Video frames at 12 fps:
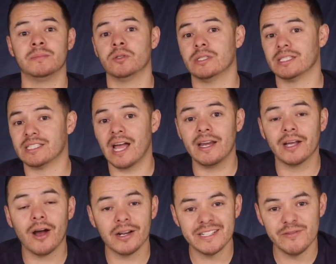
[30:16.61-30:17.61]
the most exciting
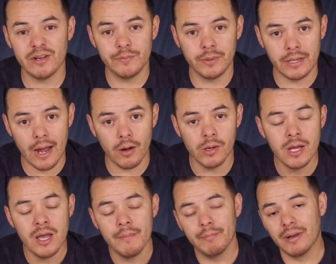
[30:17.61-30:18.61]
content we put out,
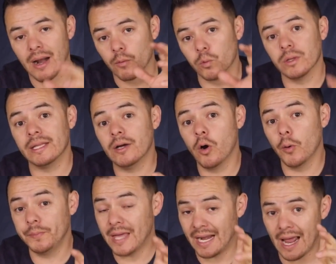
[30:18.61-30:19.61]
but I really
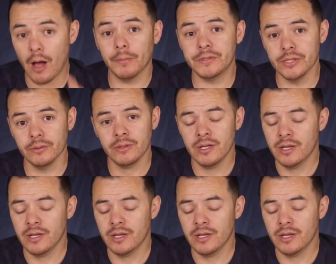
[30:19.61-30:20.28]
hope that helped you.